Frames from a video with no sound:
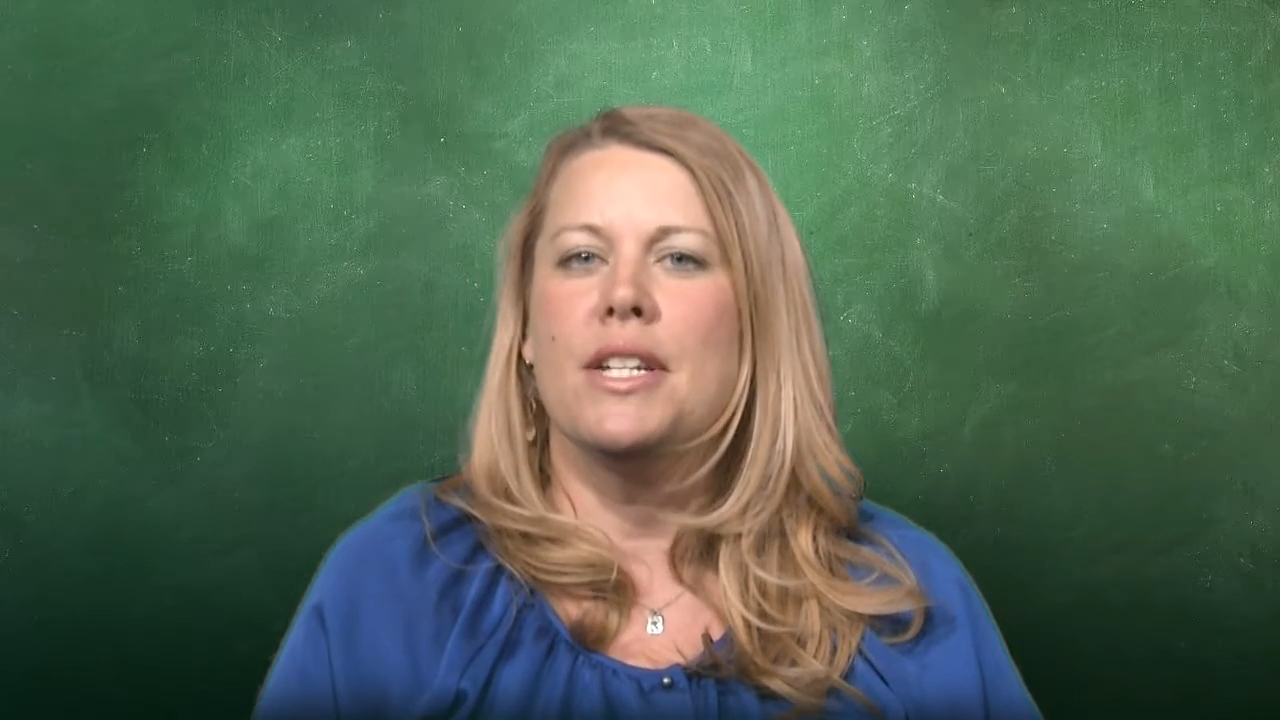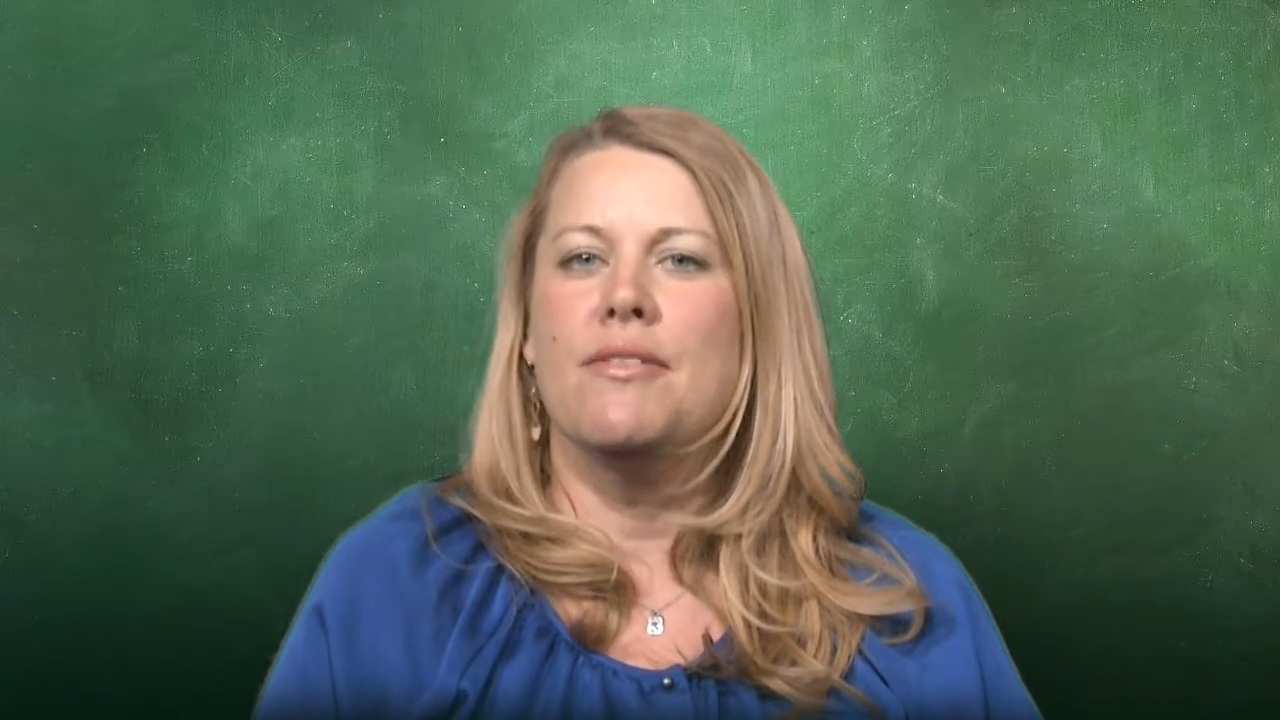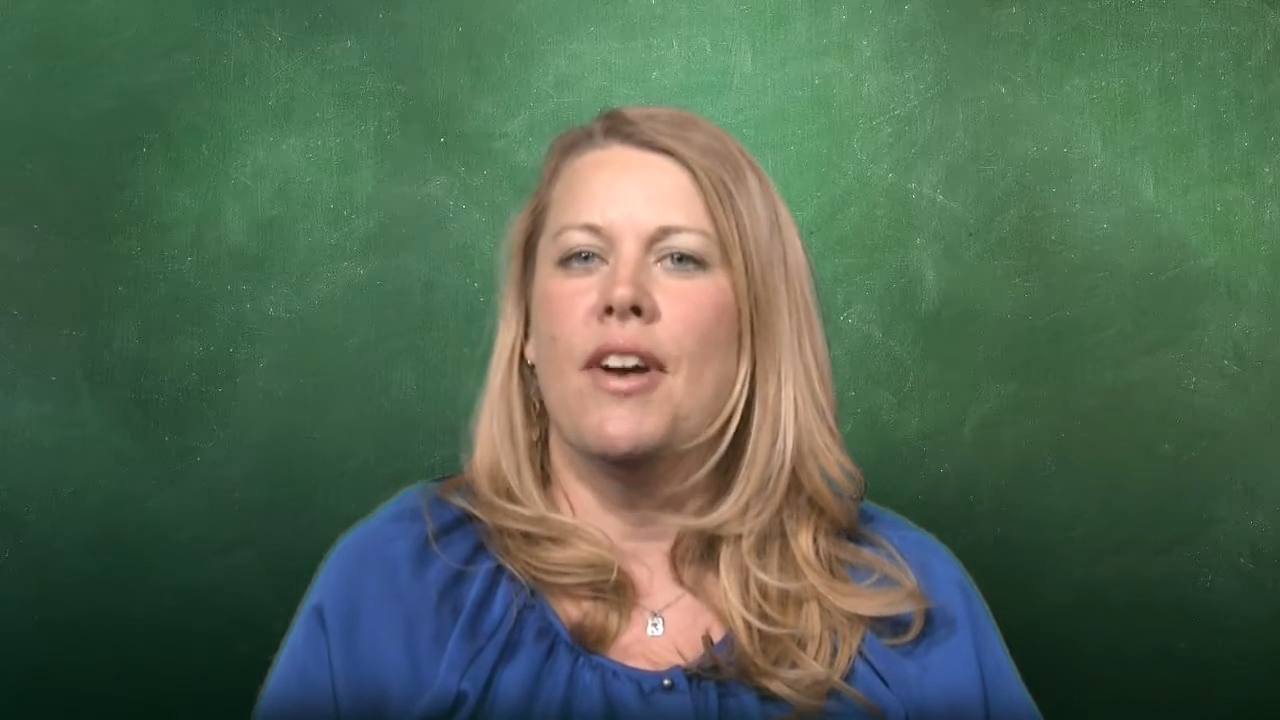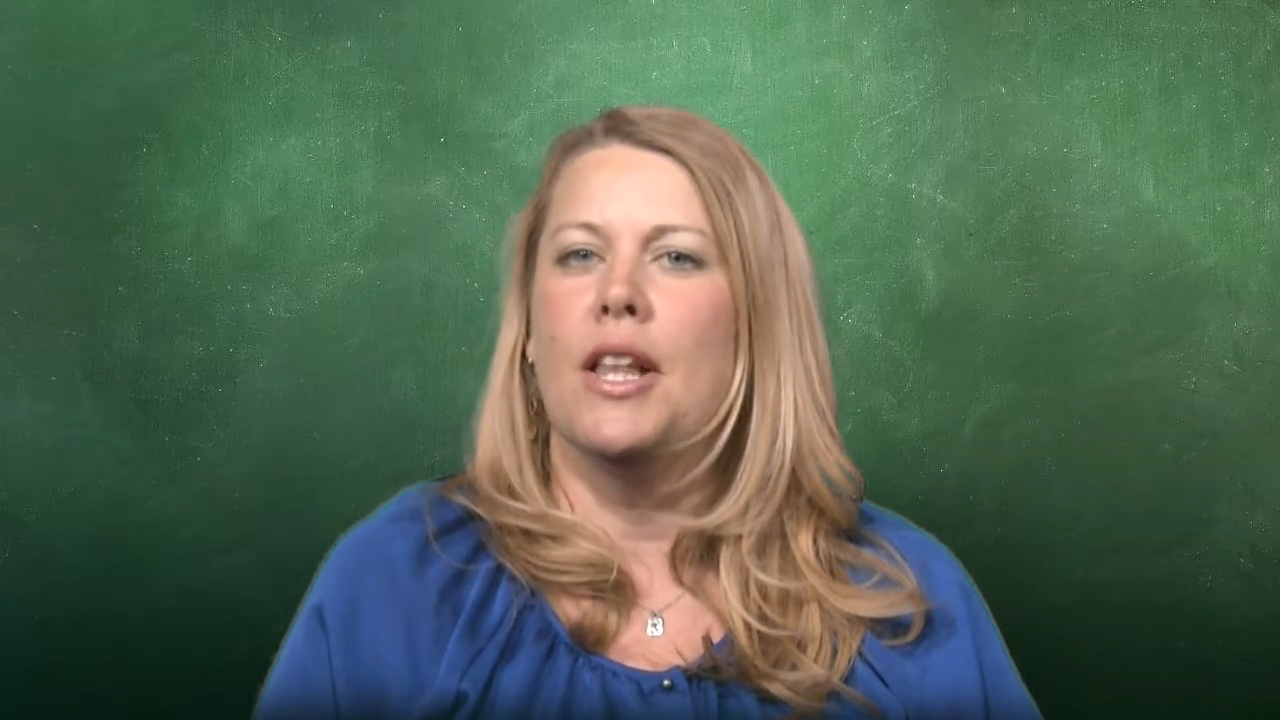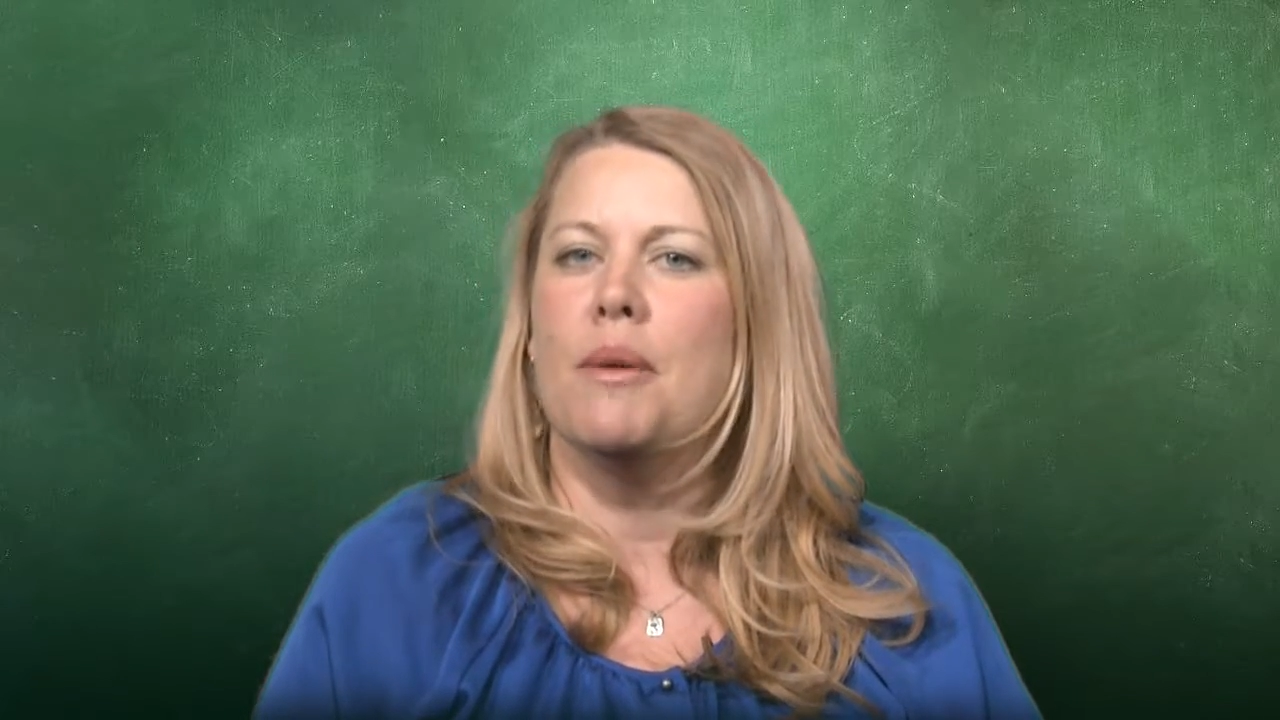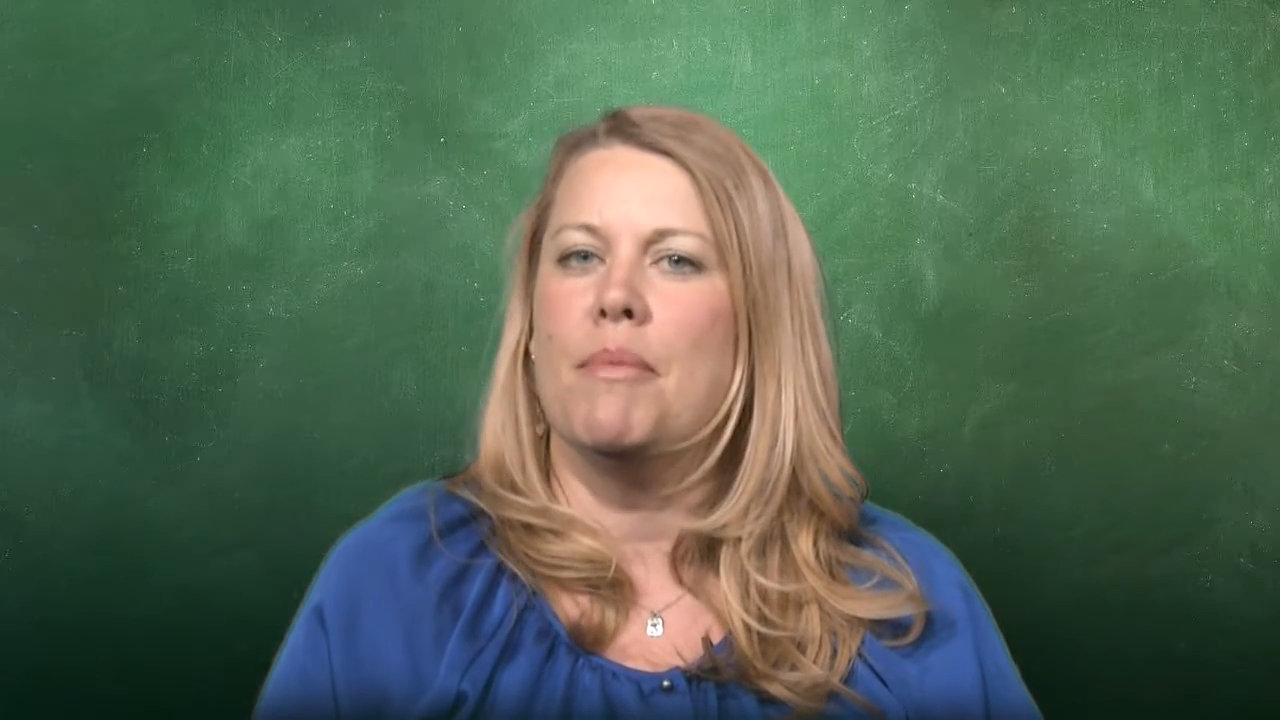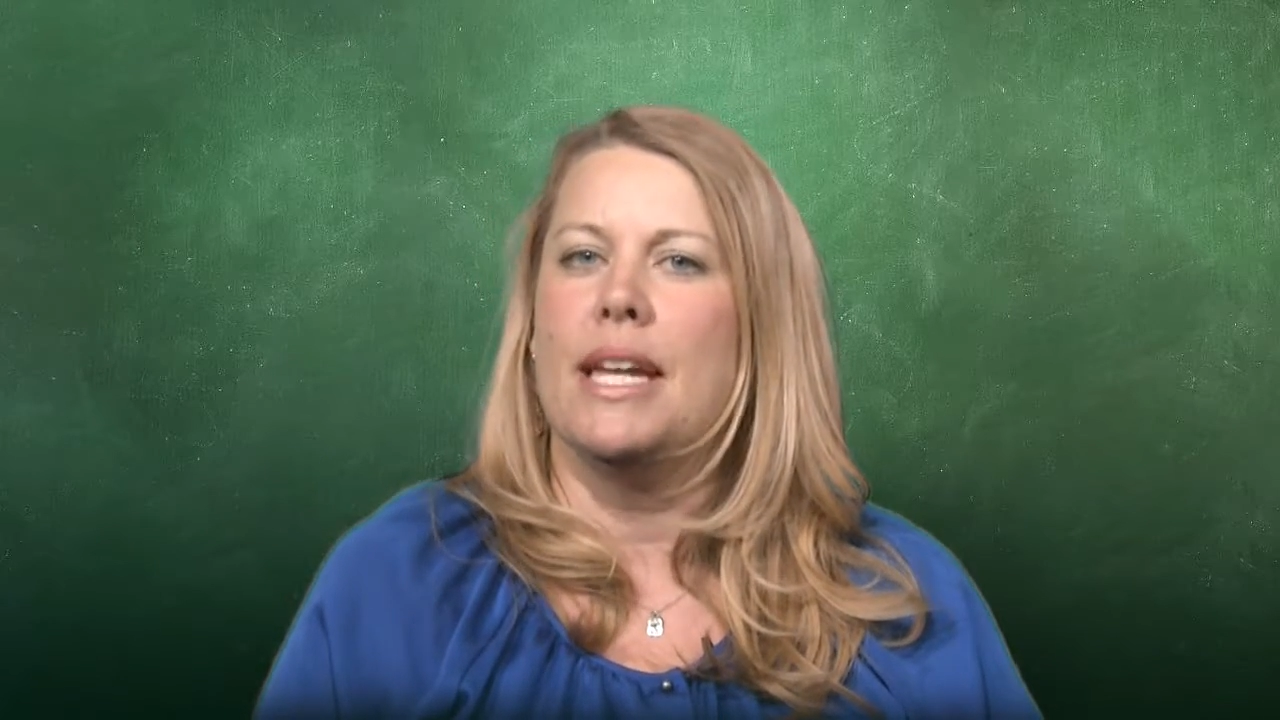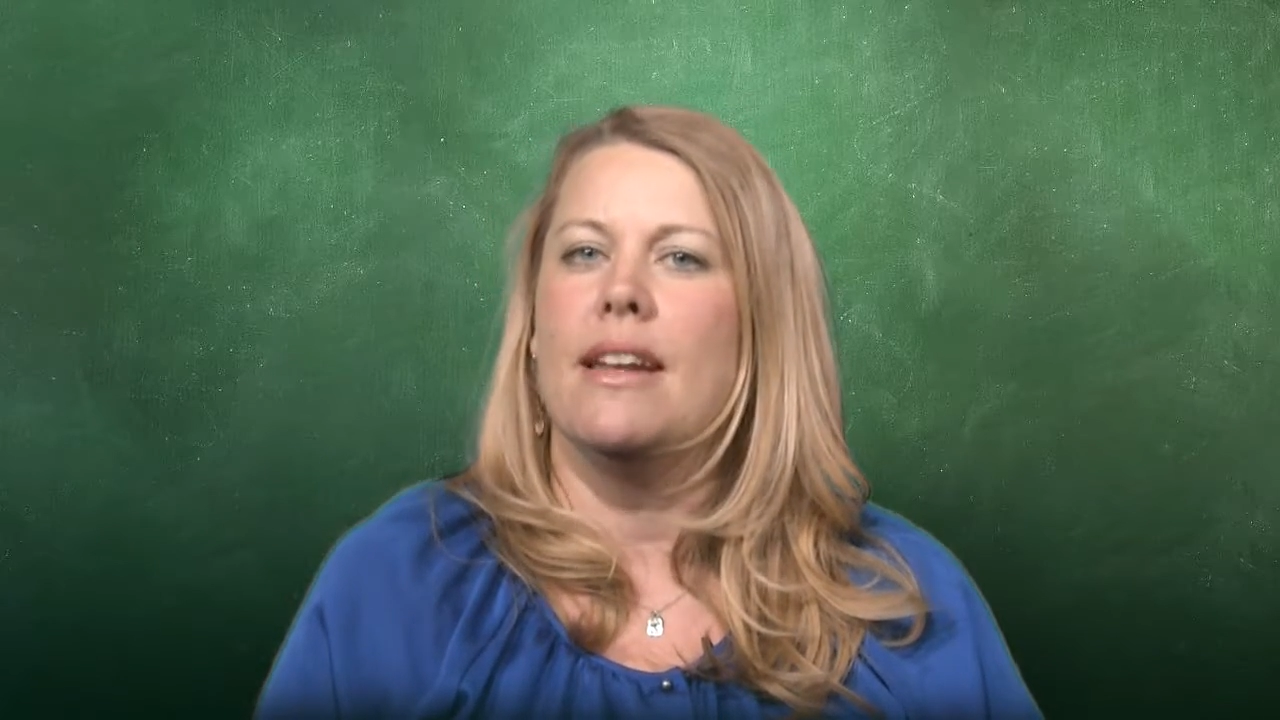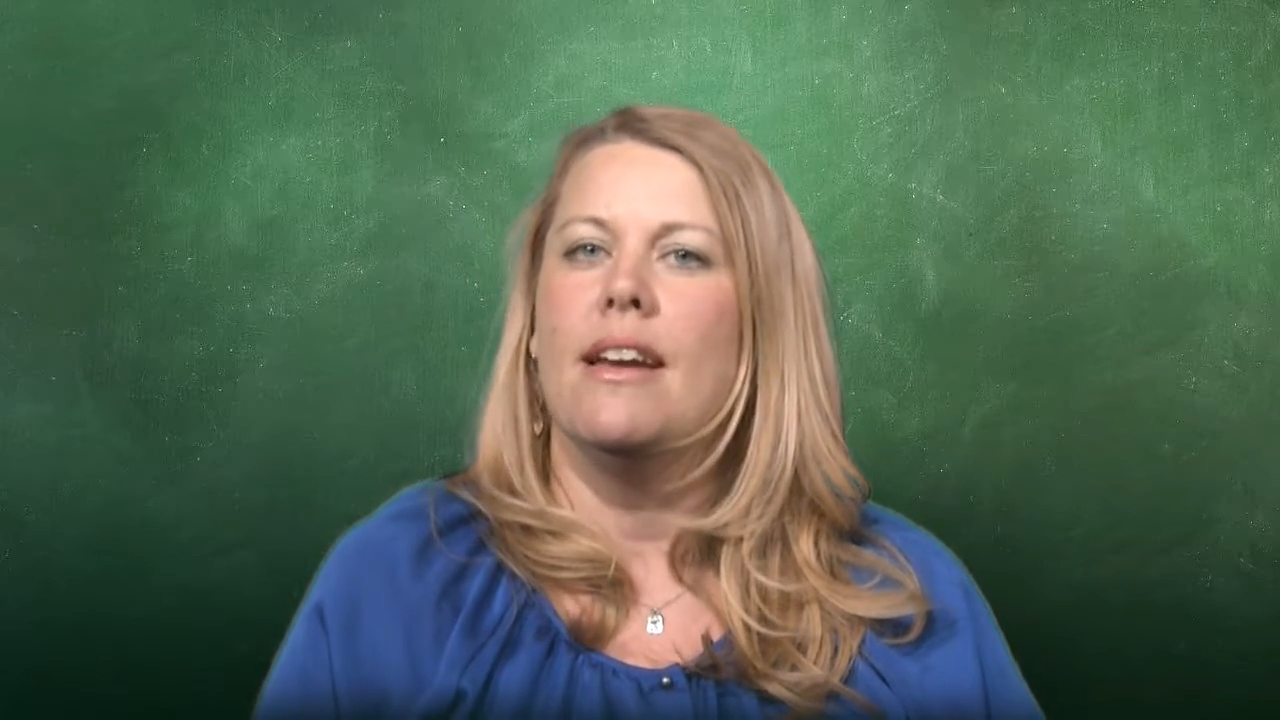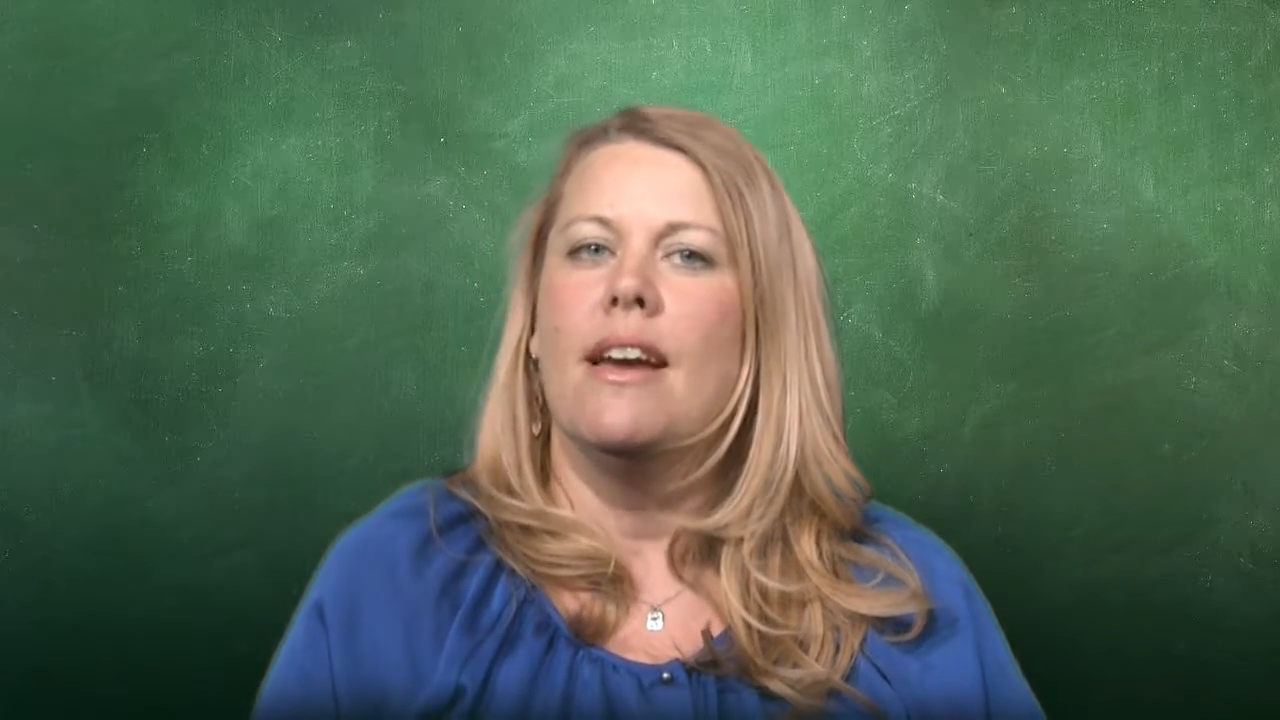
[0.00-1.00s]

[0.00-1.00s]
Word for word: development